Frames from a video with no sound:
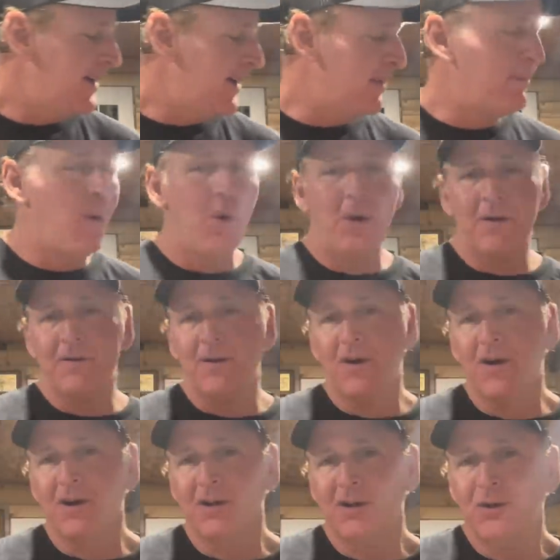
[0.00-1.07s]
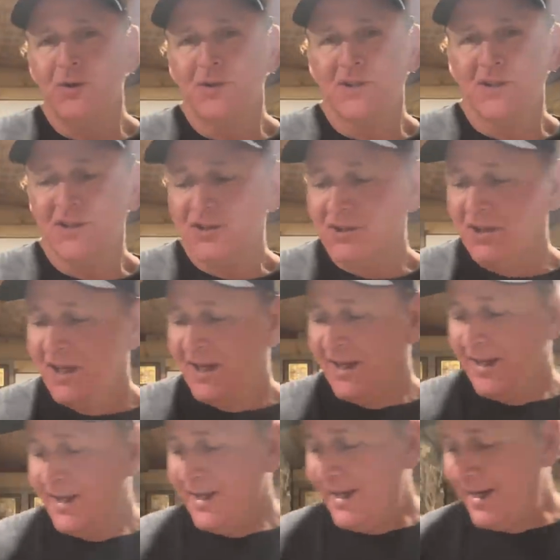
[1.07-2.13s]
pork frog usage.
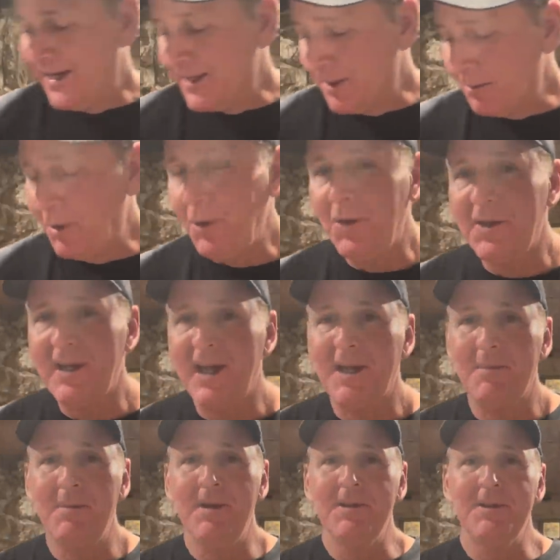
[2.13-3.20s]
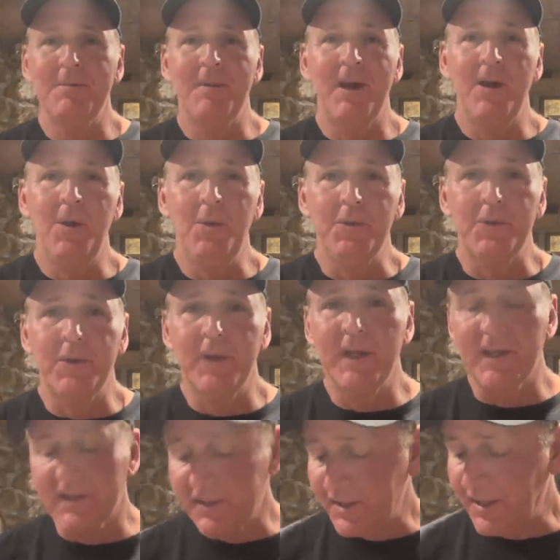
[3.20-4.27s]
And I'm pulling out a bunch of my old
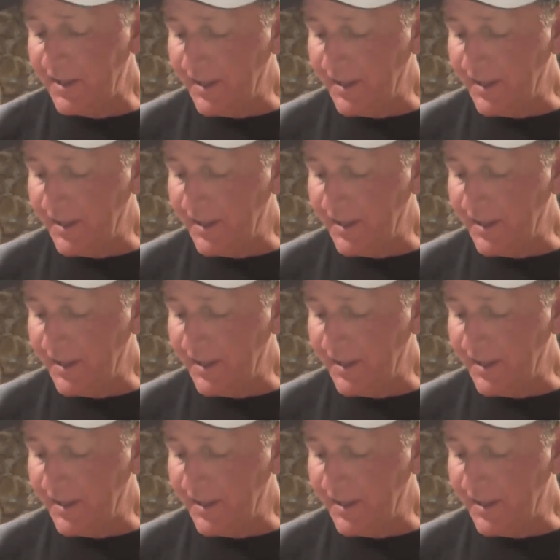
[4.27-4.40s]
tricks